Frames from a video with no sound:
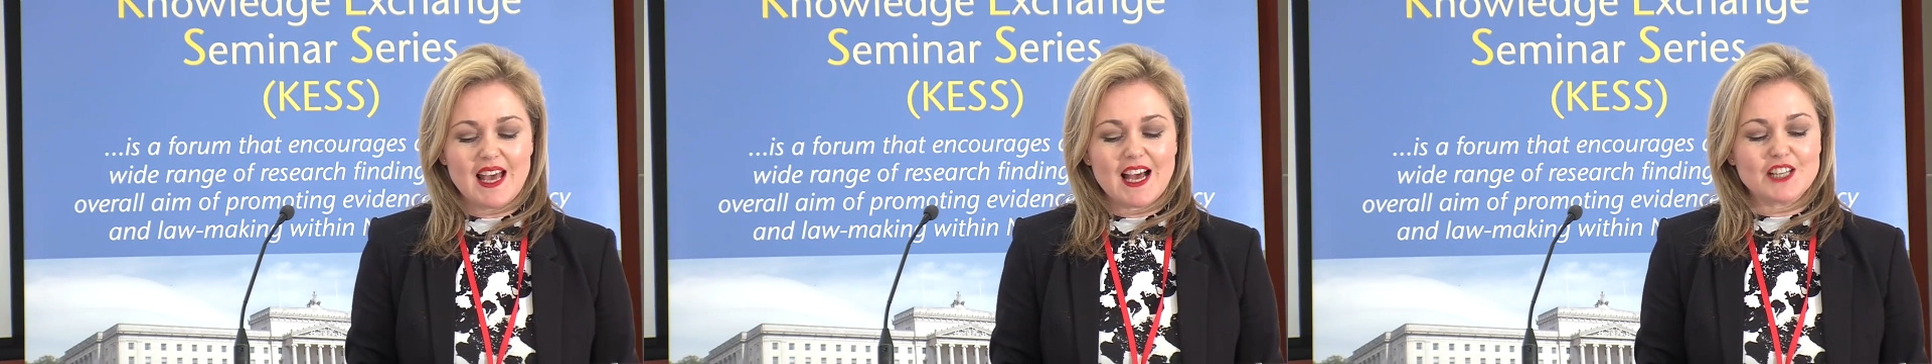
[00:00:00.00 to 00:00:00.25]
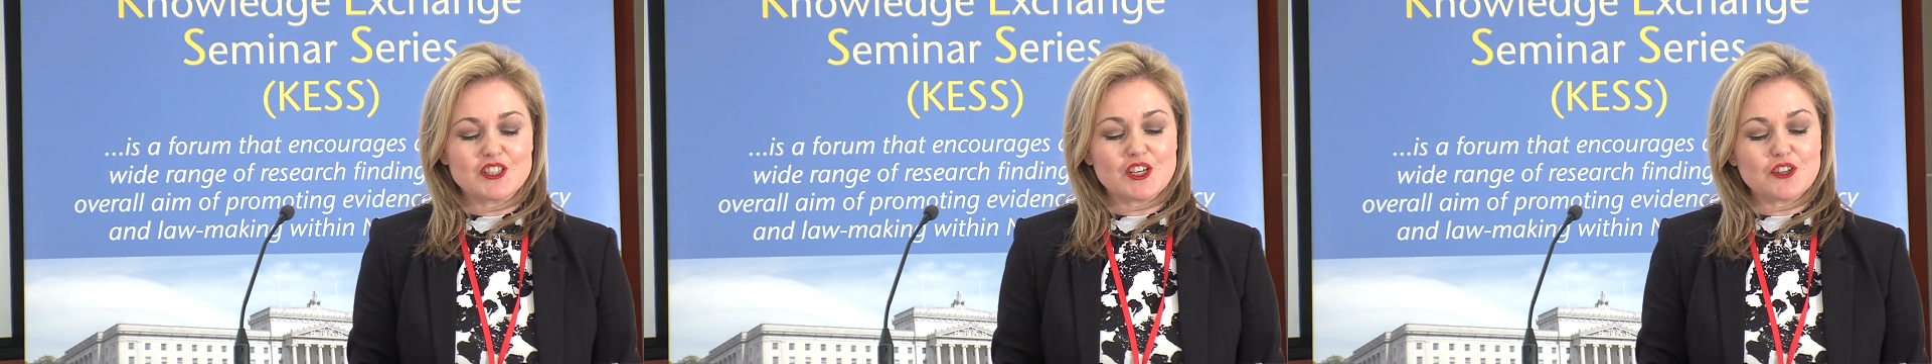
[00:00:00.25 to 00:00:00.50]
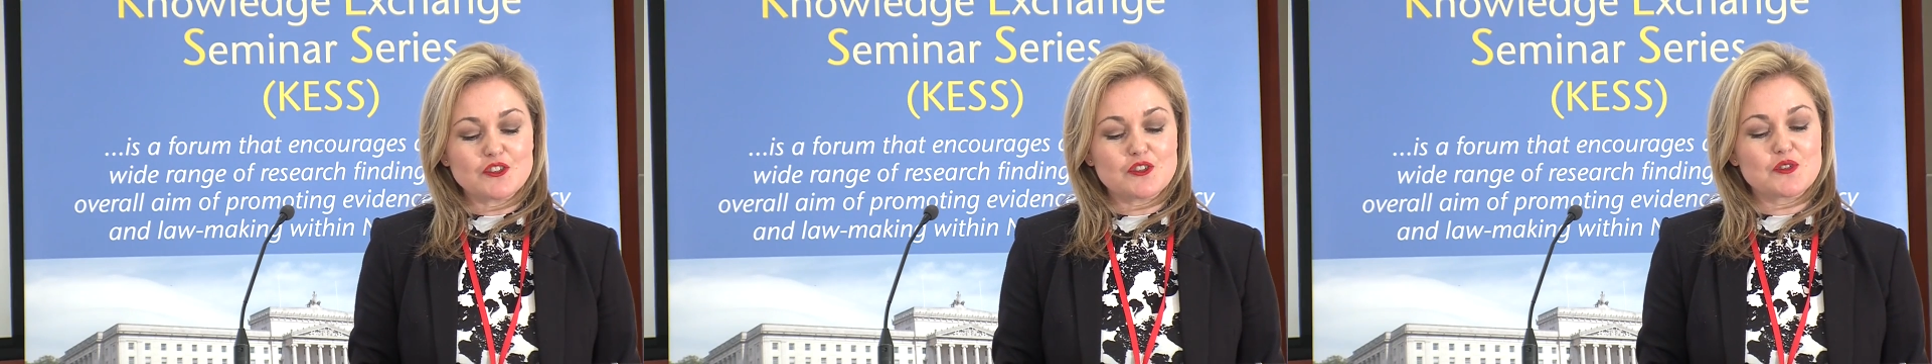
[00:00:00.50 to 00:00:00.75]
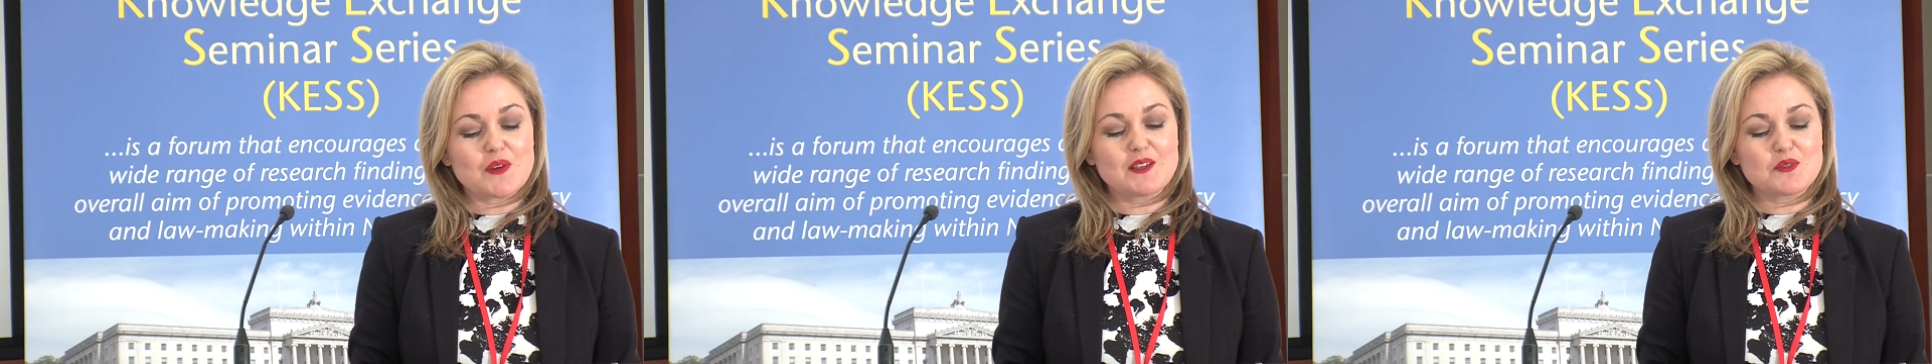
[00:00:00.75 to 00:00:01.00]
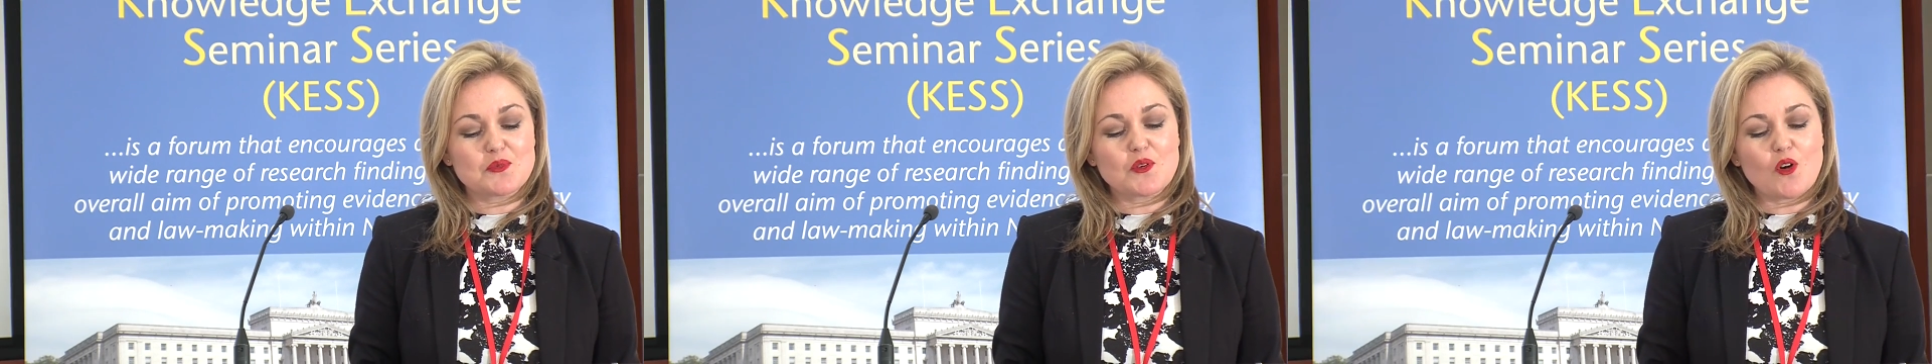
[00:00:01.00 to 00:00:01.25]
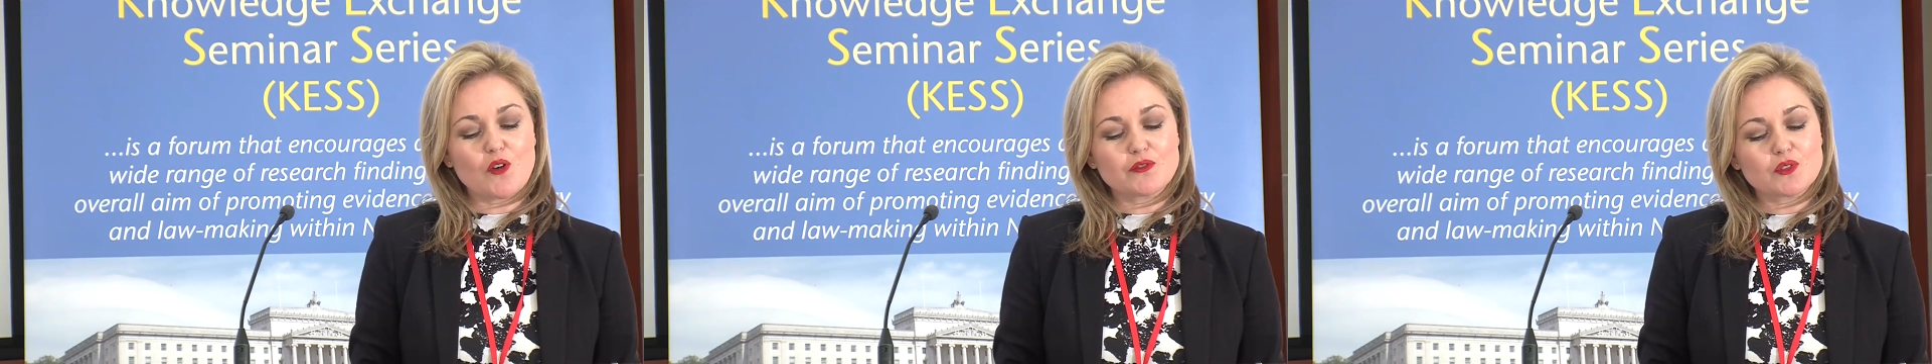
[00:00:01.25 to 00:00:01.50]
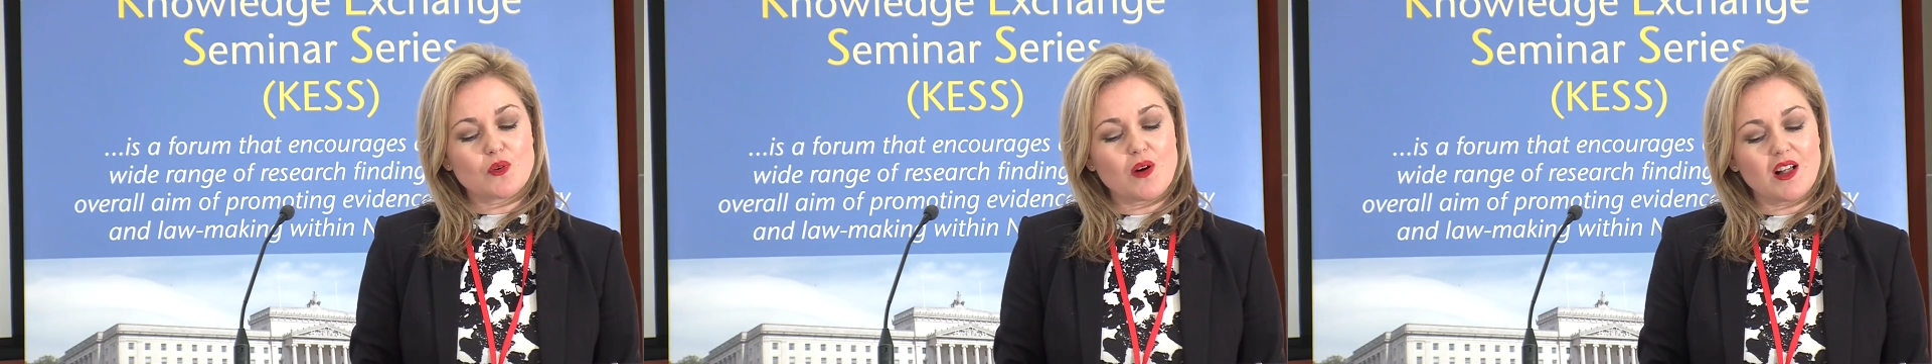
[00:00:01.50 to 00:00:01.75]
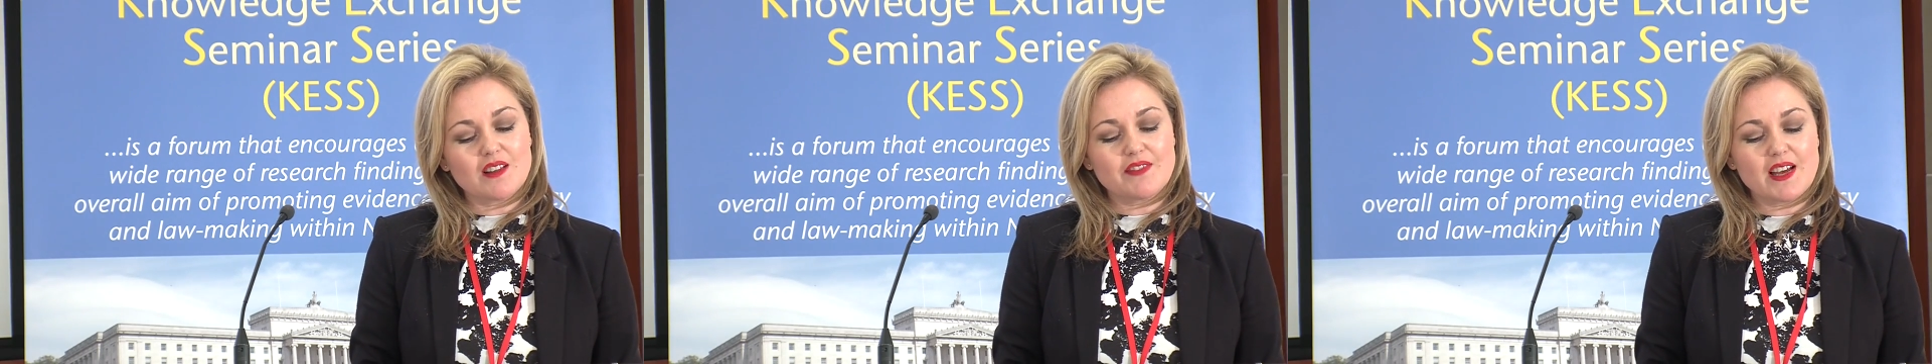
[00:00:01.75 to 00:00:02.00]
and children's rights were often
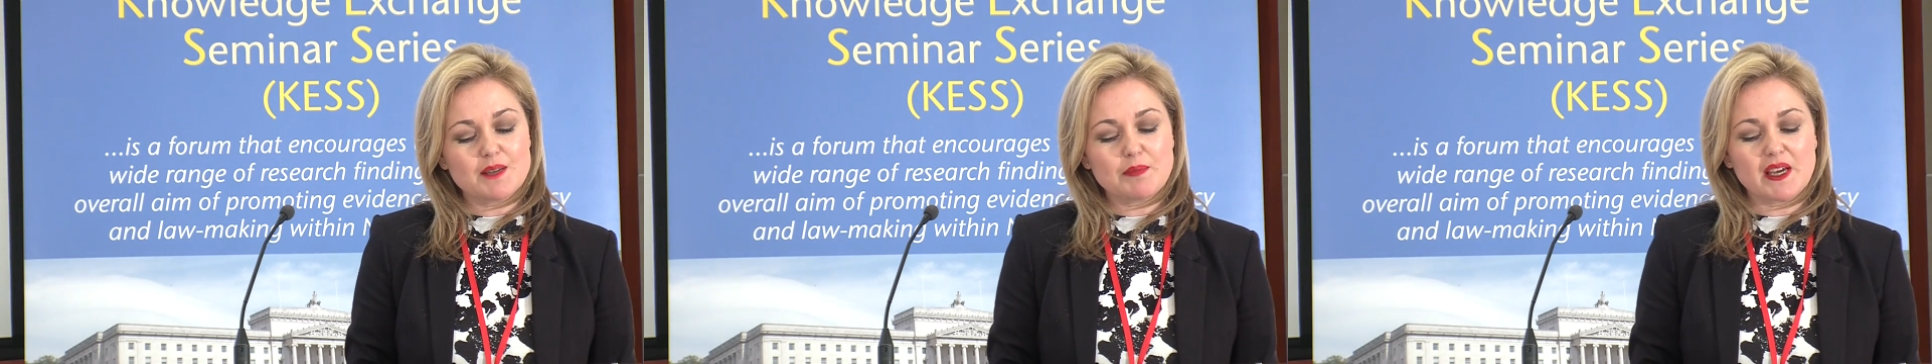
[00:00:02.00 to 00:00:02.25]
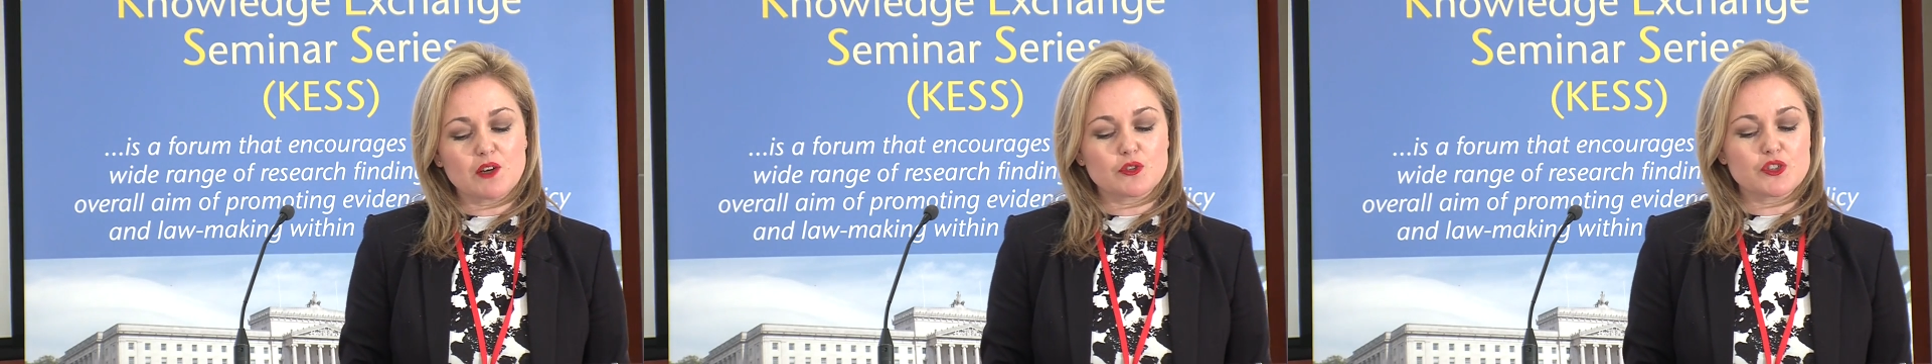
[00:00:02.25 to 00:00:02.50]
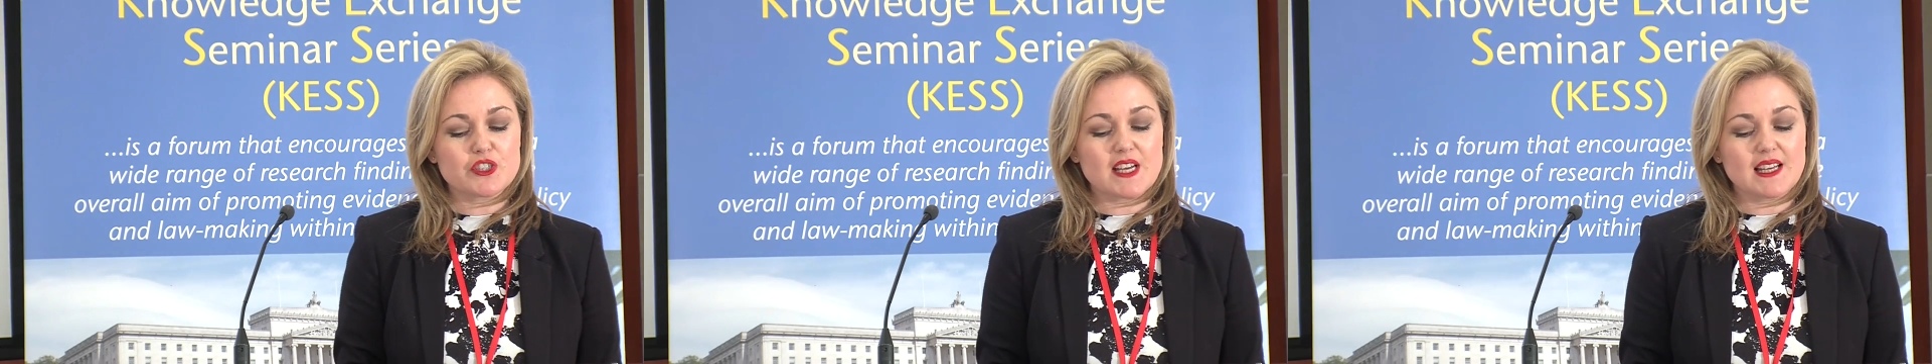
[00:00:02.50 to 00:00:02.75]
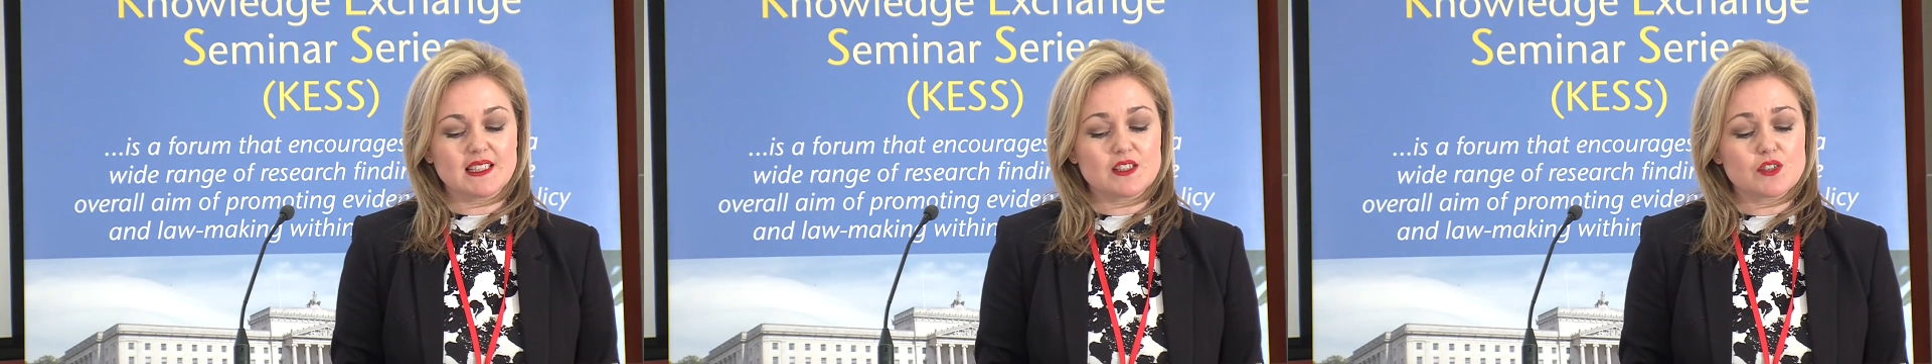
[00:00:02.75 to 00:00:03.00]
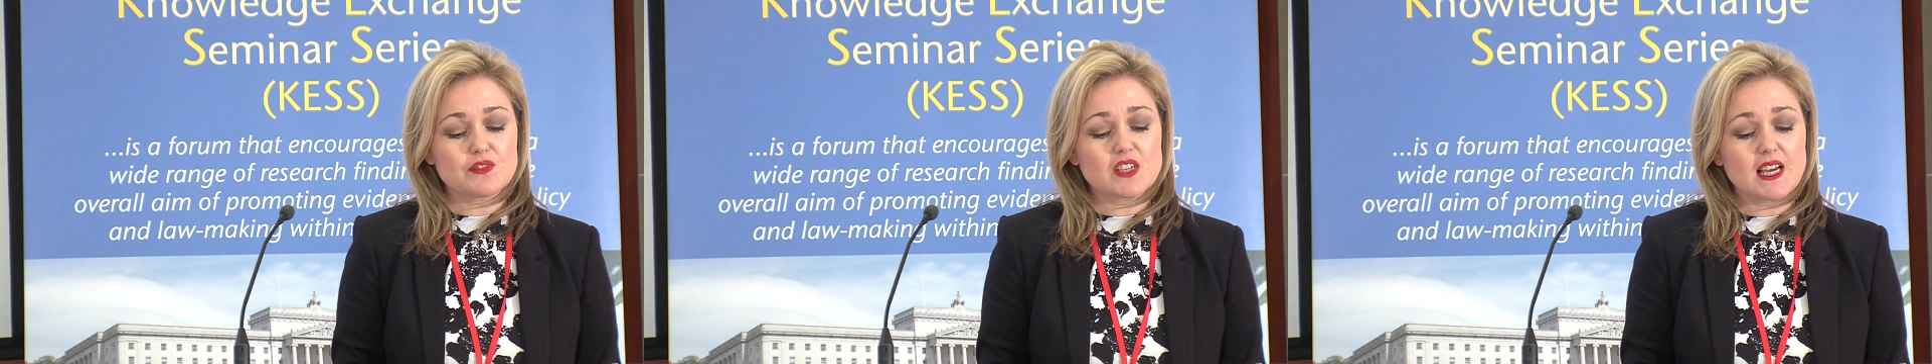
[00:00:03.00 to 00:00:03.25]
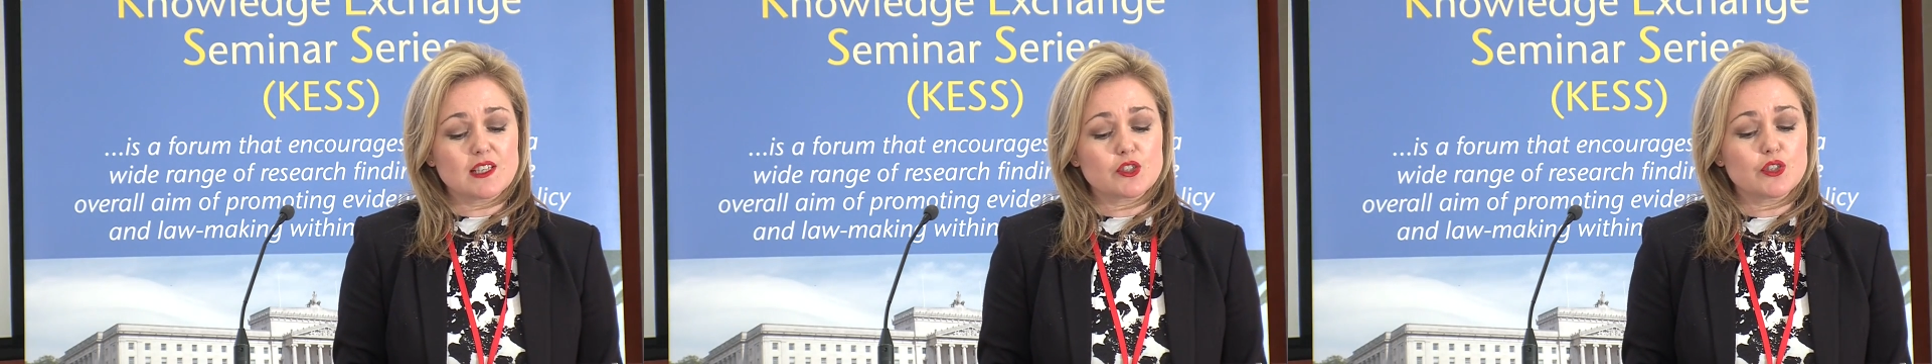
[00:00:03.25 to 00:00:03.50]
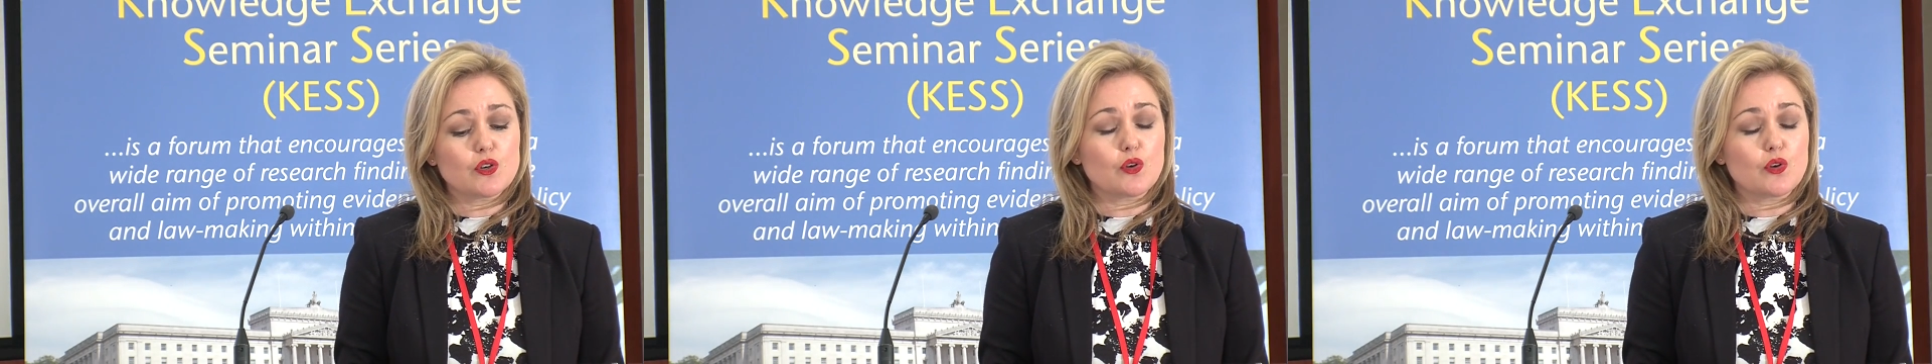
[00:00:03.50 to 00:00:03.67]
qualified by understandings of childhood